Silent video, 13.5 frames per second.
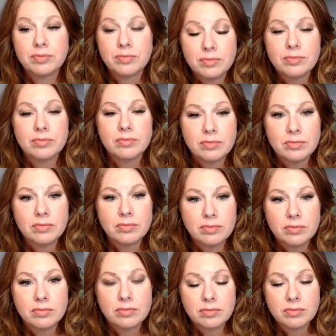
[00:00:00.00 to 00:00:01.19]

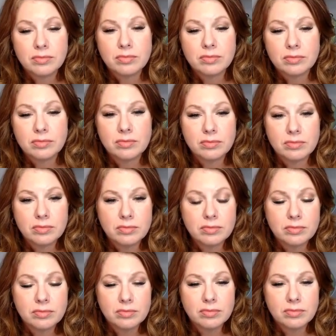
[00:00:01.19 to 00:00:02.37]

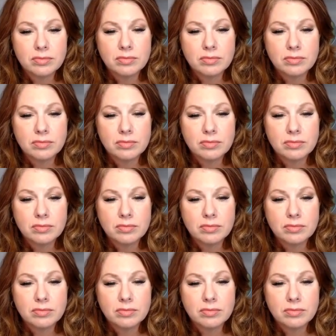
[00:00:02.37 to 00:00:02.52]
(not speaking)